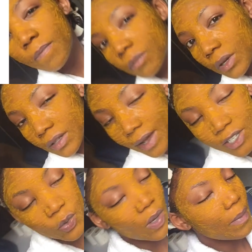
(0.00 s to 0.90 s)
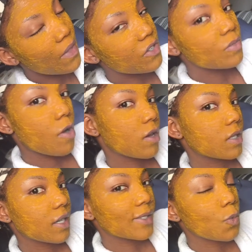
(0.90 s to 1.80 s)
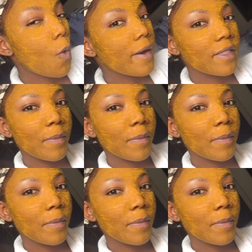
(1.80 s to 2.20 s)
But I swear by this mask, it's one of the